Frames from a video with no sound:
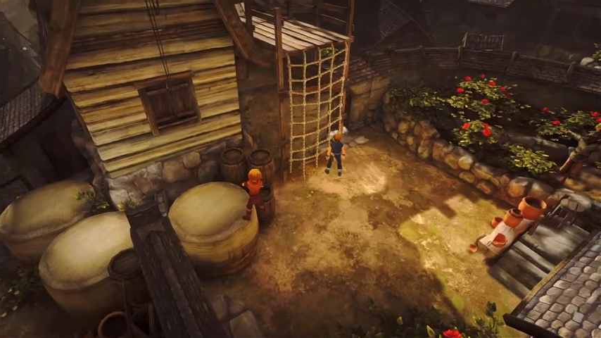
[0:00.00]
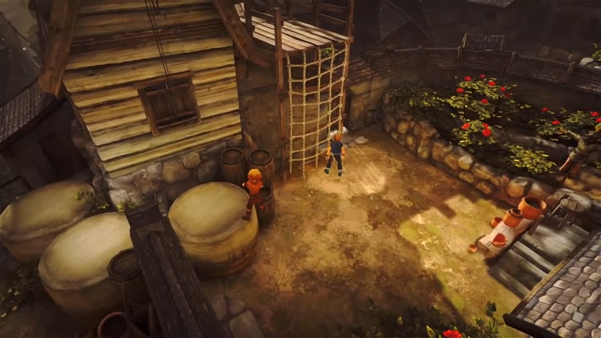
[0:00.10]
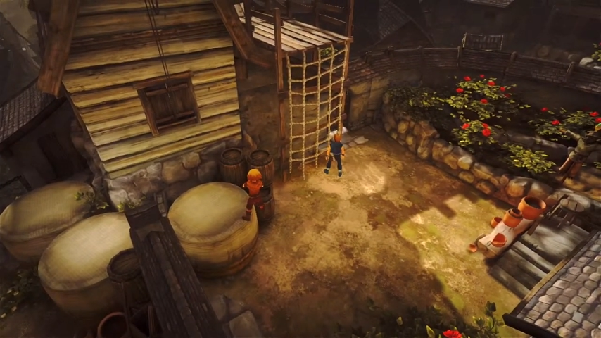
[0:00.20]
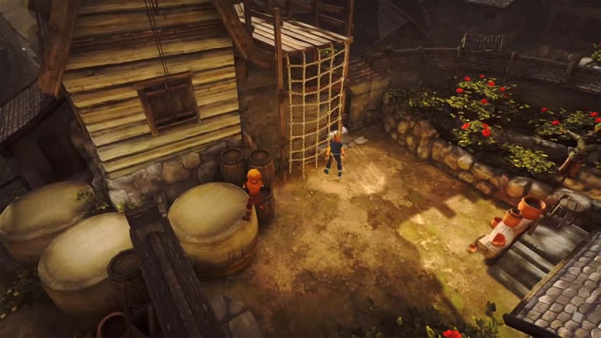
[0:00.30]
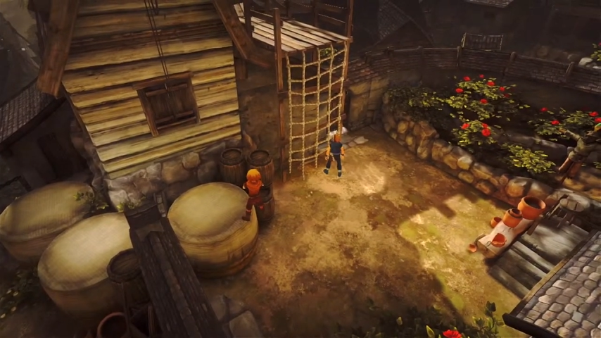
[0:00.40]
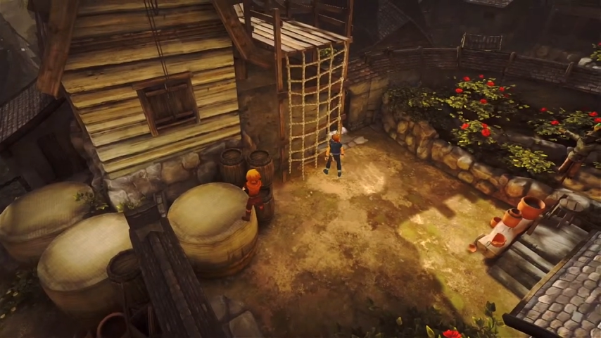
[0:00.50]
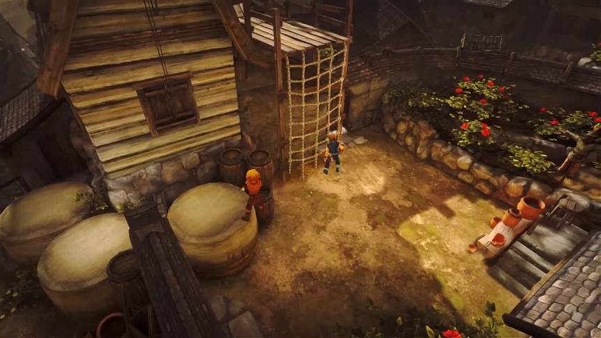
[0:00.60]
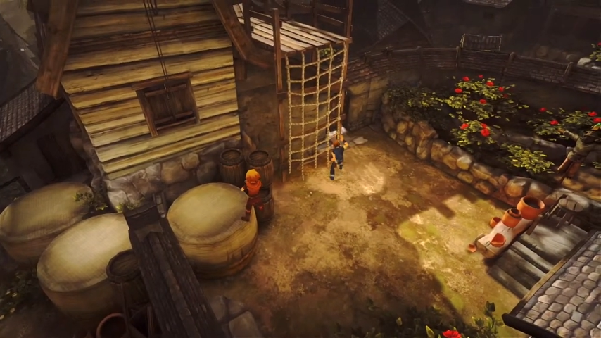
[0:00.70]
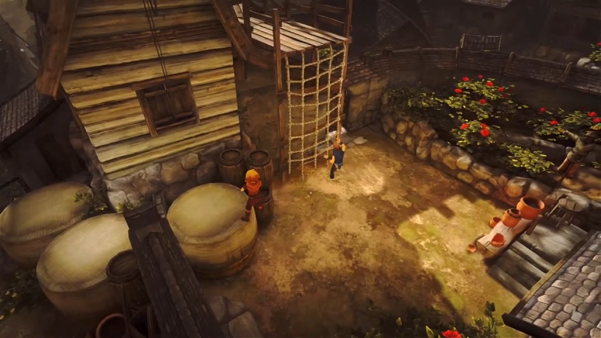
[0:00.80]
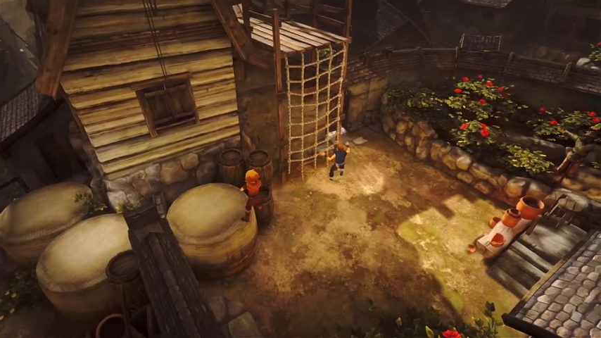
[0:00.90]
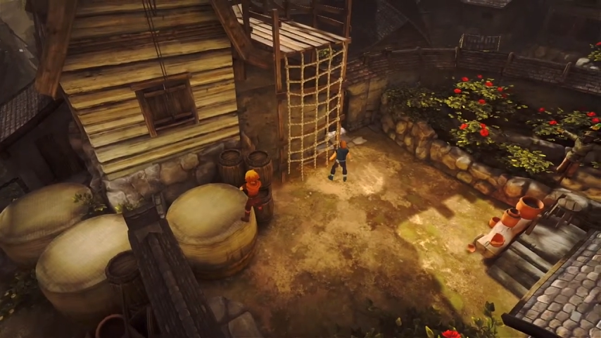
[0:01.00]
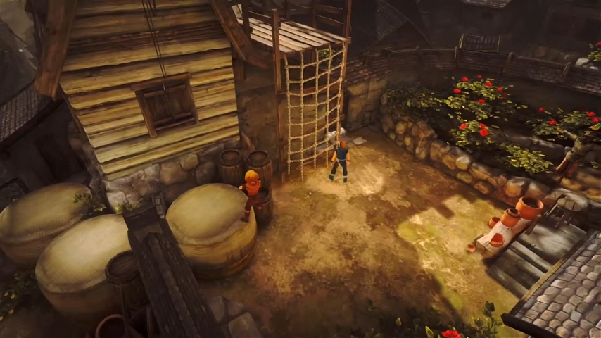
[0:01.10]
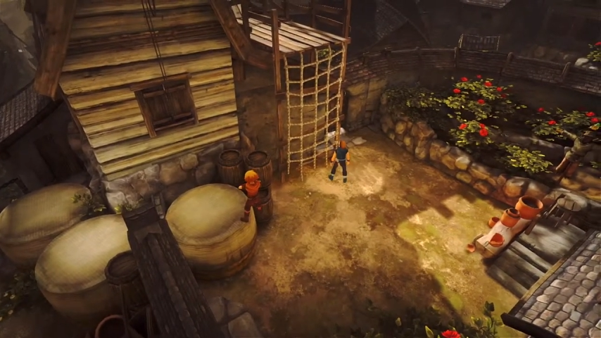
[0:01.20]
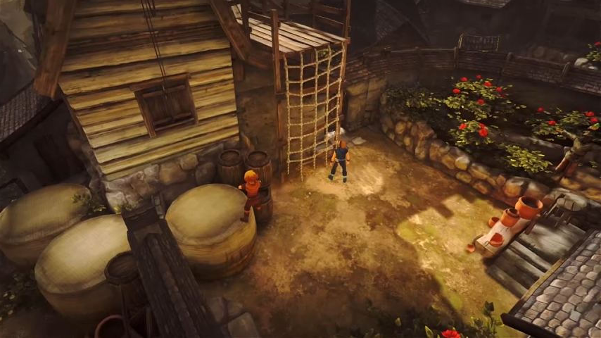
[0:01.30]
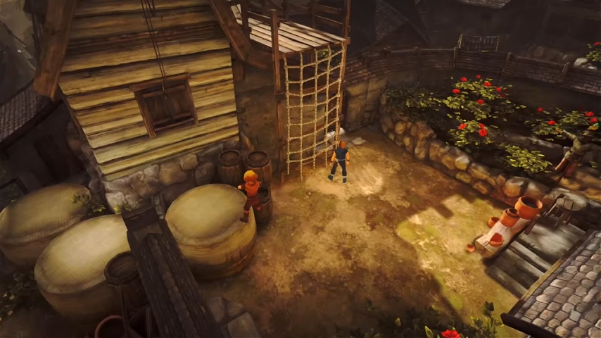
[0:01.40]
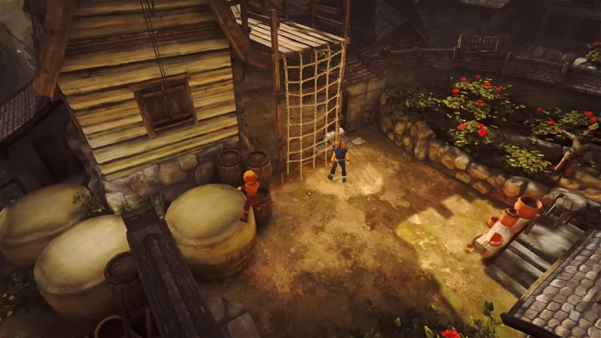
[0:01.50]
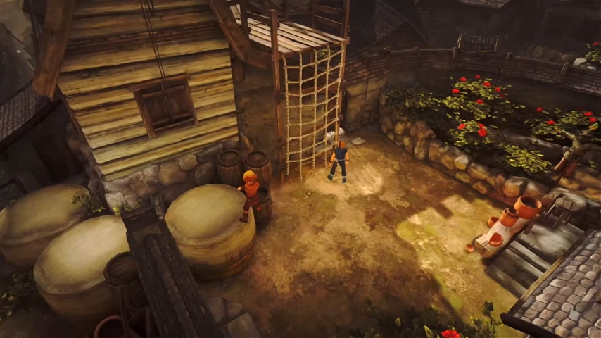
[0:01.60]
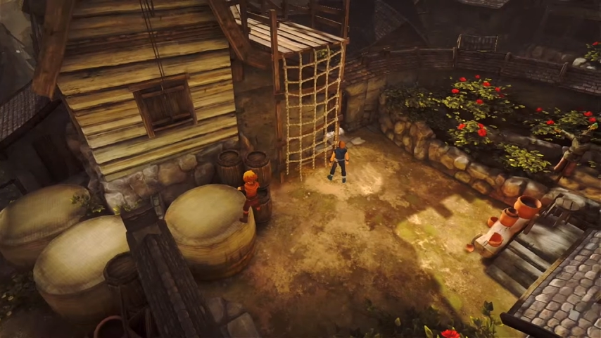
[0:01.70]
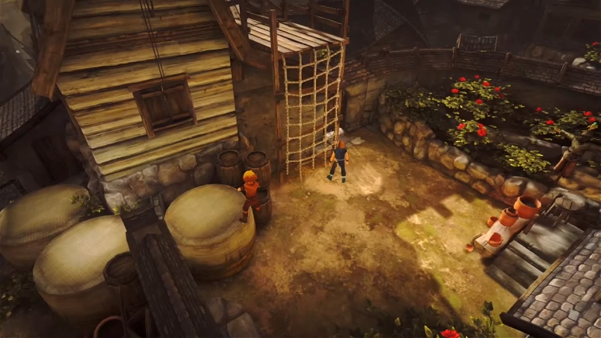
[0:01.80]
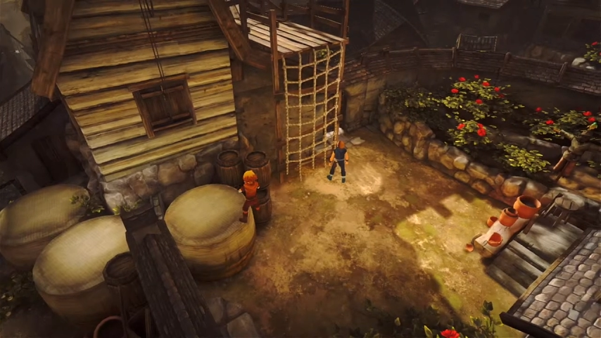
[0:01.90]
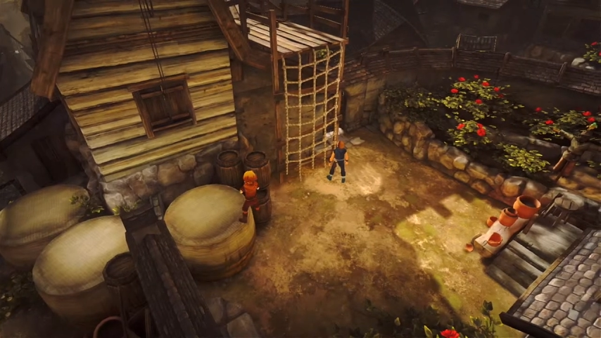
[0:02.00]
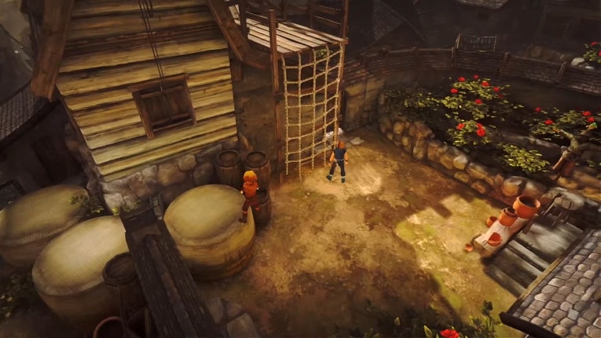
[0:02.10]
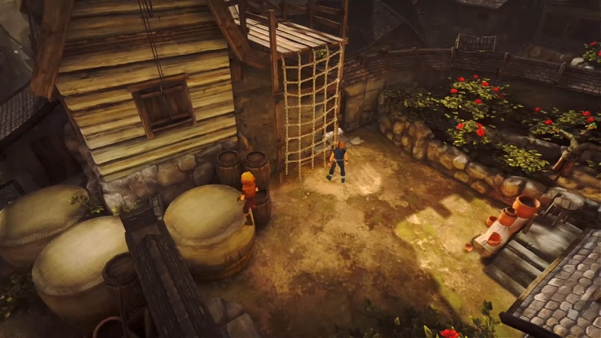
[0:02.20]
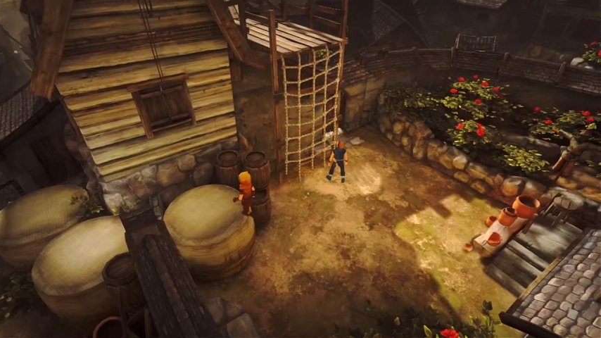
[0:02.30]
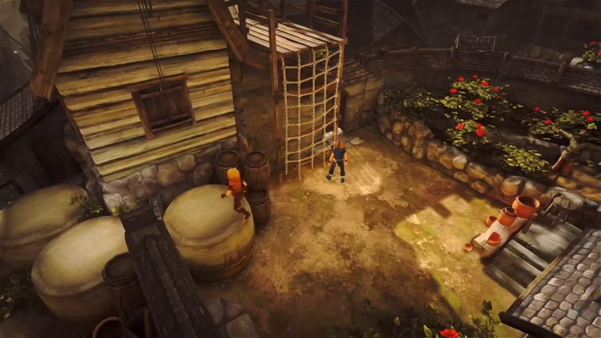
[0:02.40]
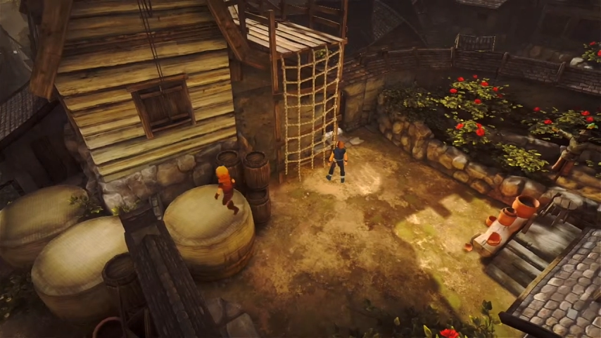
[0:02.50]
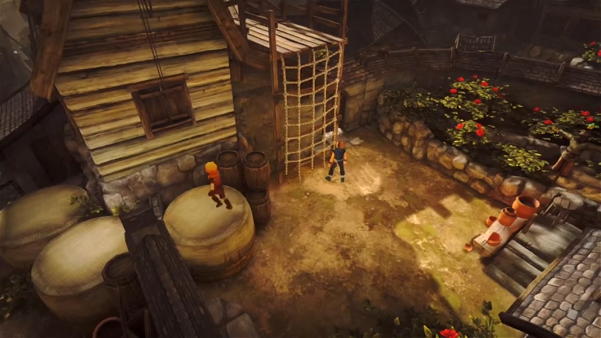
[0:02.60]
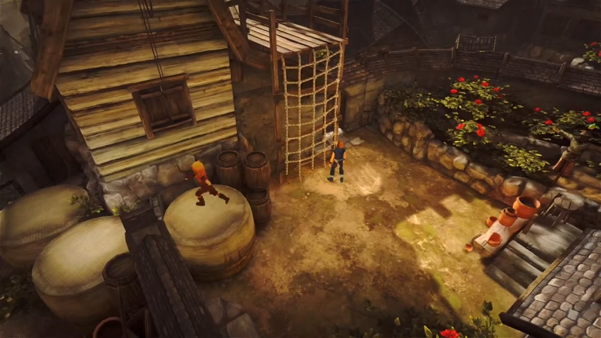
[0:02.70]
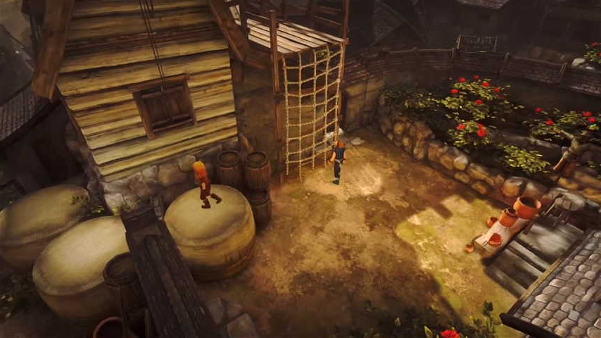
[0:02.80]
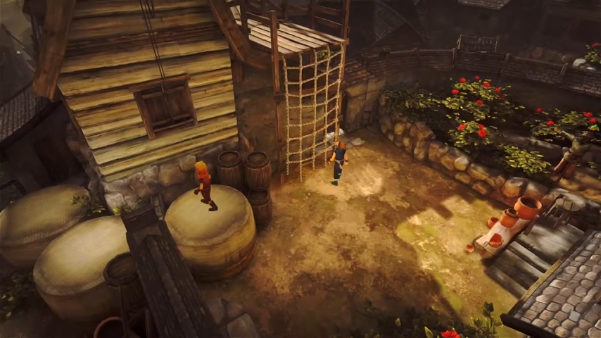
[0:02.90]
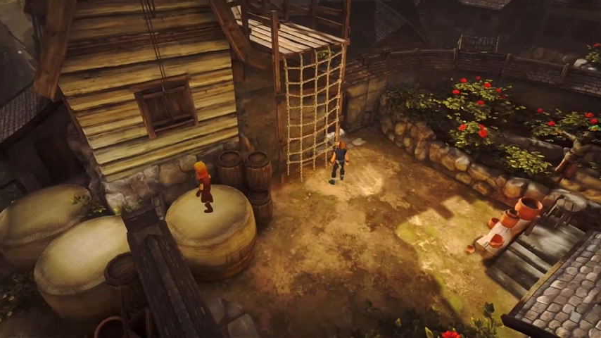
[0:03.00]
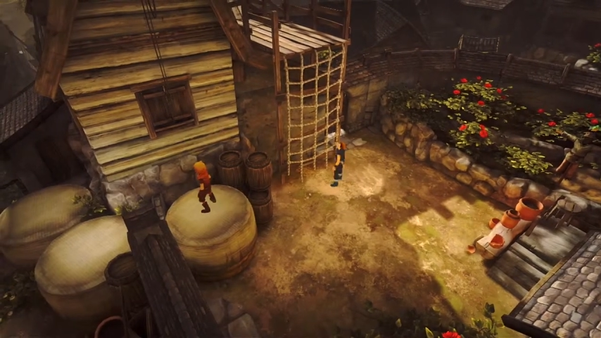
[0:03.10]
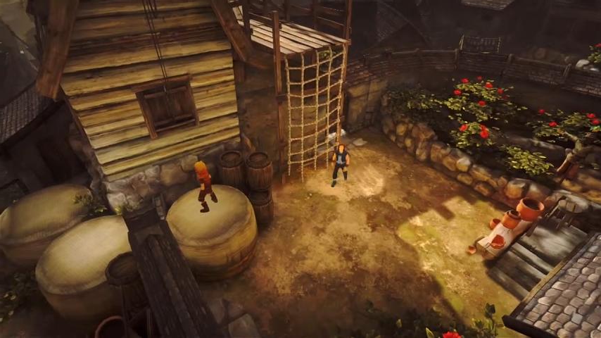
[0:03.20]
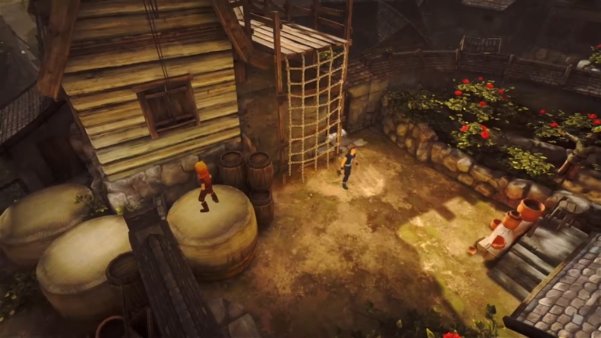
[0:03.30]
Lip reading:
[unreadable: no face in view]